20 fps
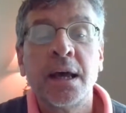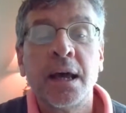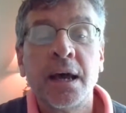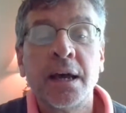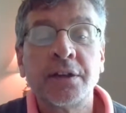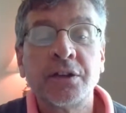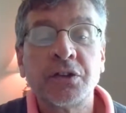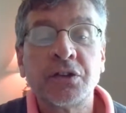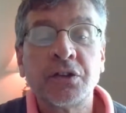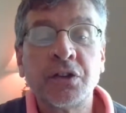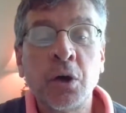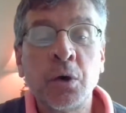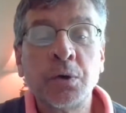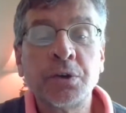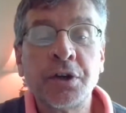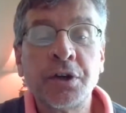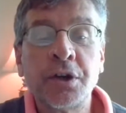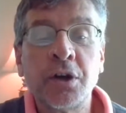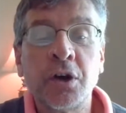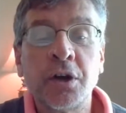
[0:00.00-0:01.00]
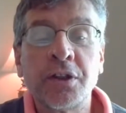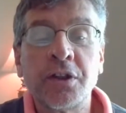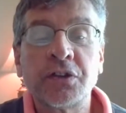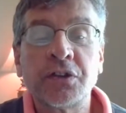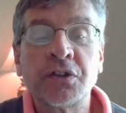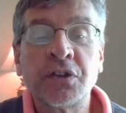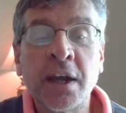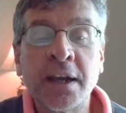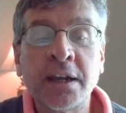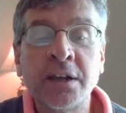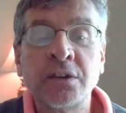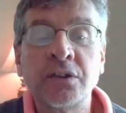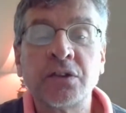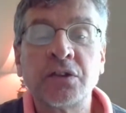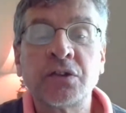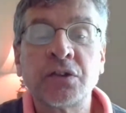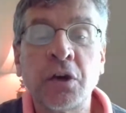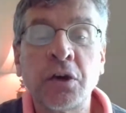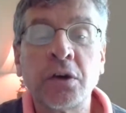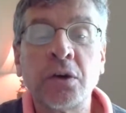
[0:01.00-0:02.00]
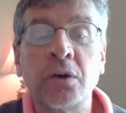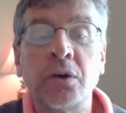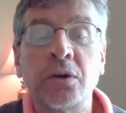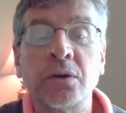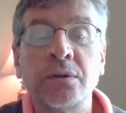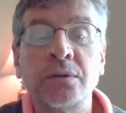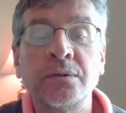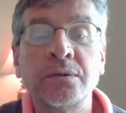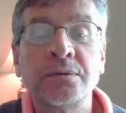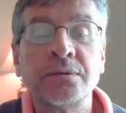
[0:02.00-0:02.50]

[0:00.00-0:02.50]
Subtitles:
and the sojourn on the second circle.